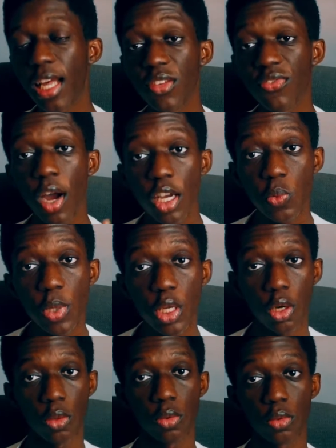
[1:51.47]
far as we
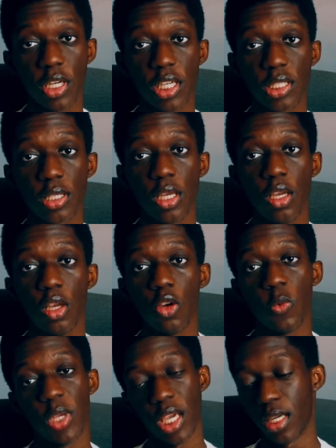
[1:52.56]
know, right?
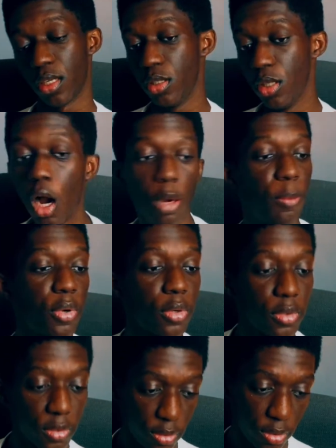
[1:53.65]
We had Garp
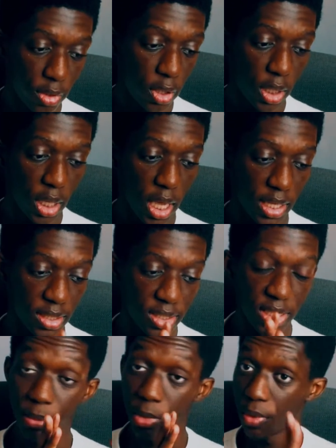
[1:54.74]
and
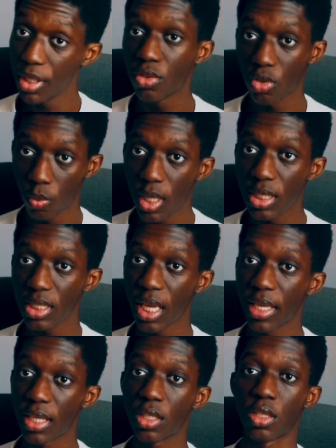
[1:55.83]
some Marines on one
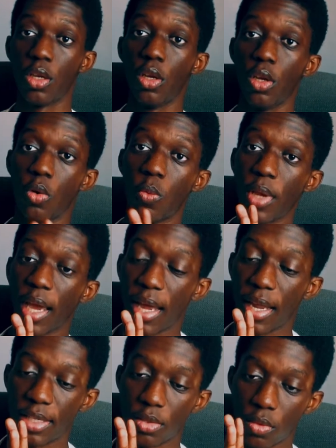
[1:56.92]
side. We
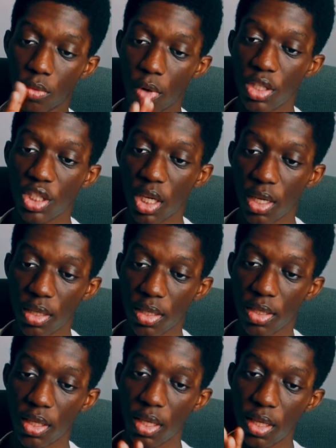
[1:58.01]
had Roger
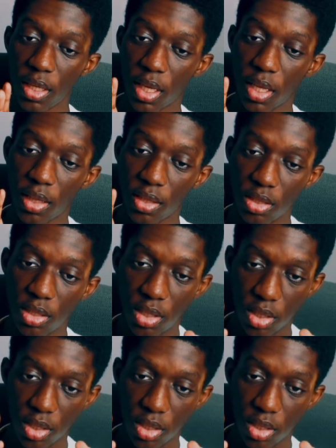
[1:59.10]
and